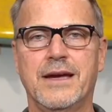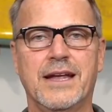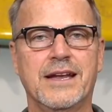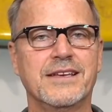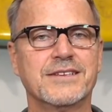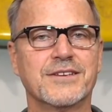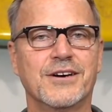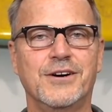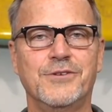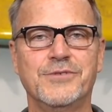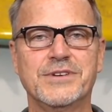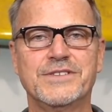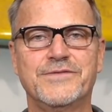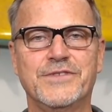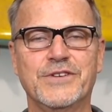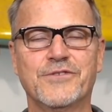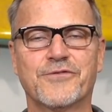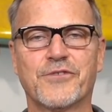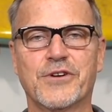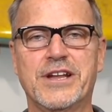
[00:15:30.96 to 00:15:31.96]
And as always,
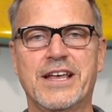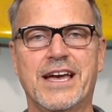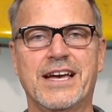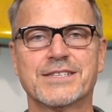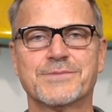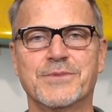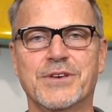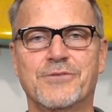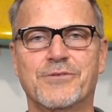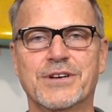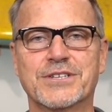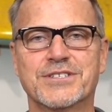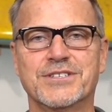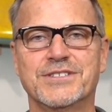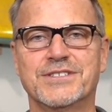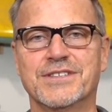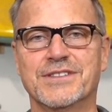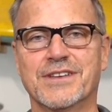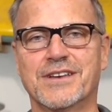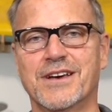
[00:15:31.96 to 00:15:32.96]
feel free to ask me
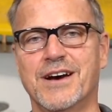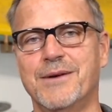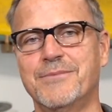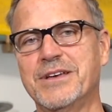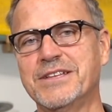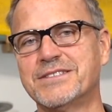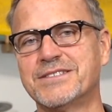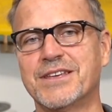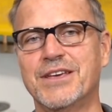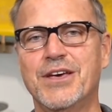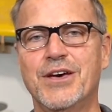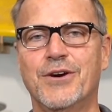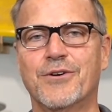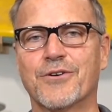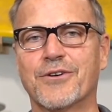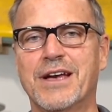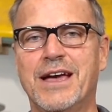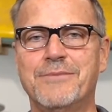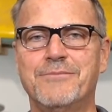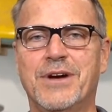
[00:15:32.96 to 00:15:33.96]
questions in the comments
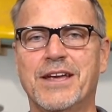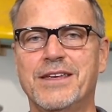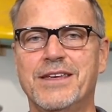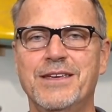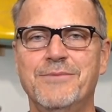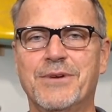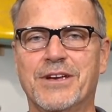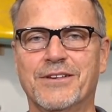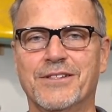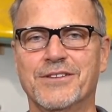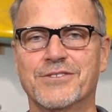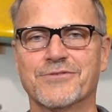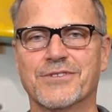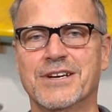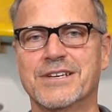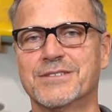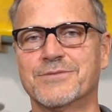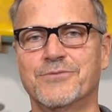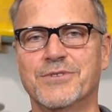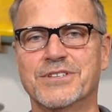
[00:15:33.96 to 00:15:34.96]
or at my email
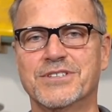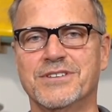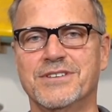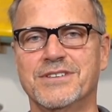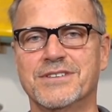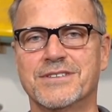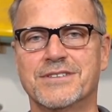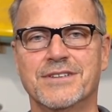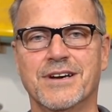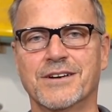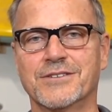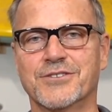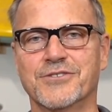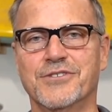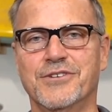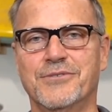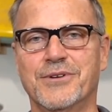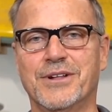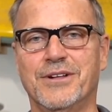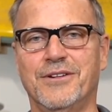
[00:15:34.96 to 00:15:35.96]
address, which is
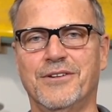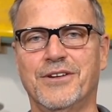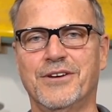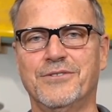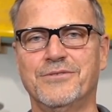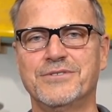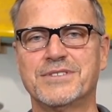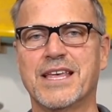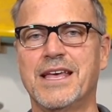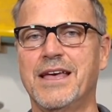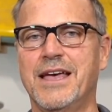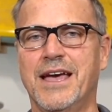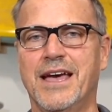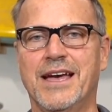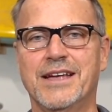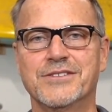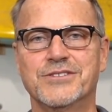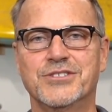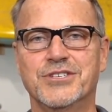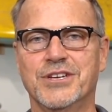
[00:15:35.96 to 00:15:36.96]

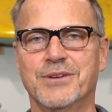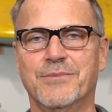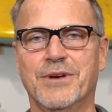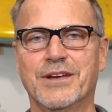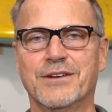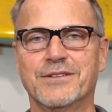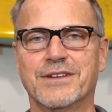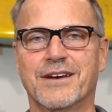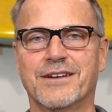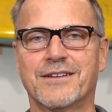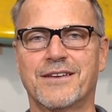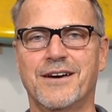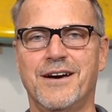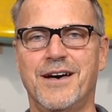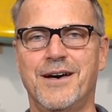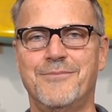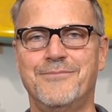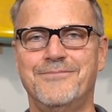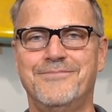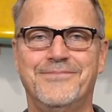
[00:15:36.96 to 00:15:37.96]

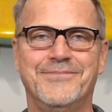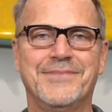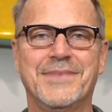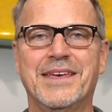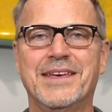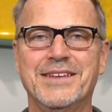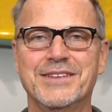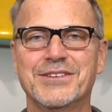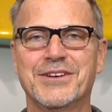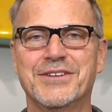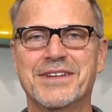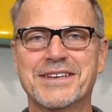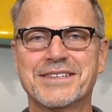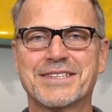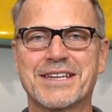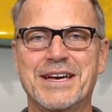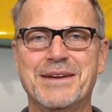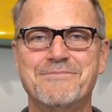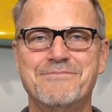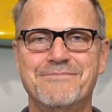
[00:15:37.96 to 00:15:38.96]
drknowitallknows@gmail.com. Till
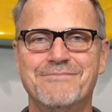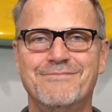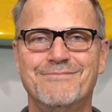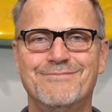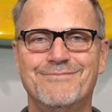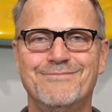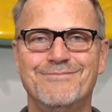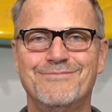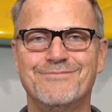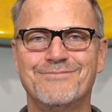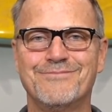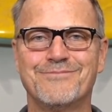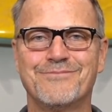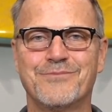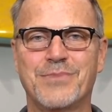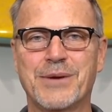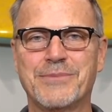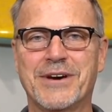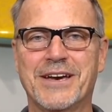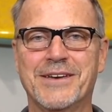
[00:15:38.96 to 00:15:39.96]
next time,
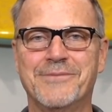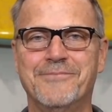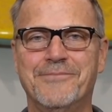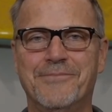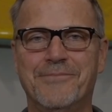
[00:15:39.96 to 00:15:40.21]
bye-bye.